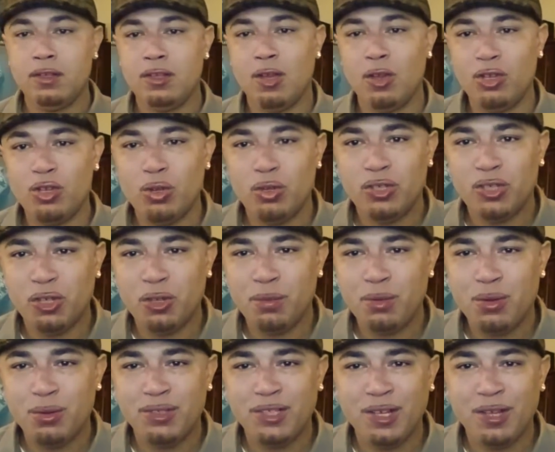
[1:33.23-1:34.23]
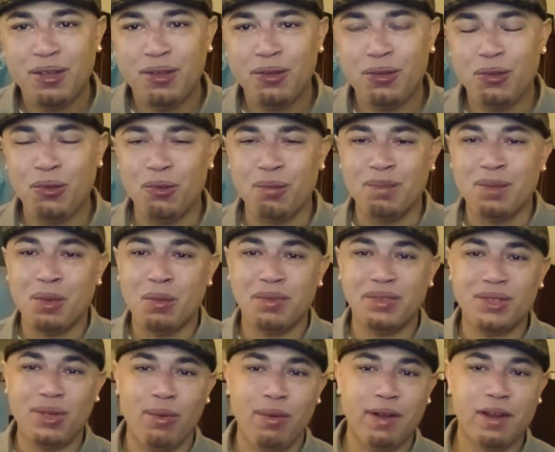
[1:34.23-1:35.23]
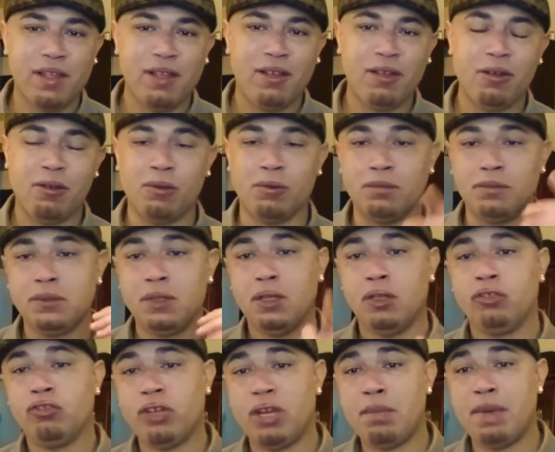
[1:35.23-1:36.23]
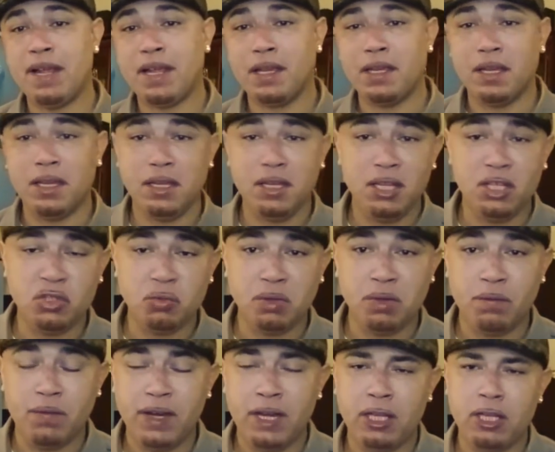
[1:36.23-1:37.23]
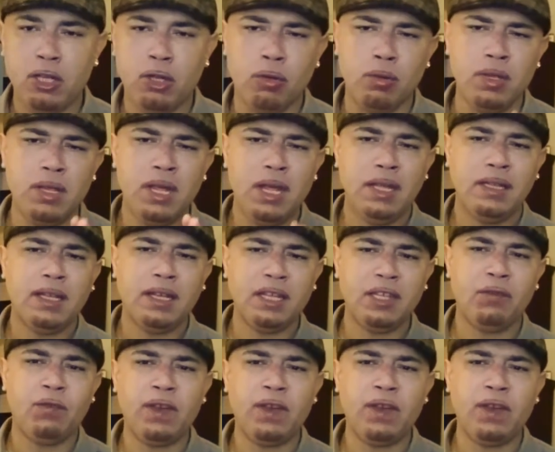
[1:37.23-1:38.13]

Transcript: Yo, YouTube, YouTube, what's going on? Trey back again, hit you with a video. Now, this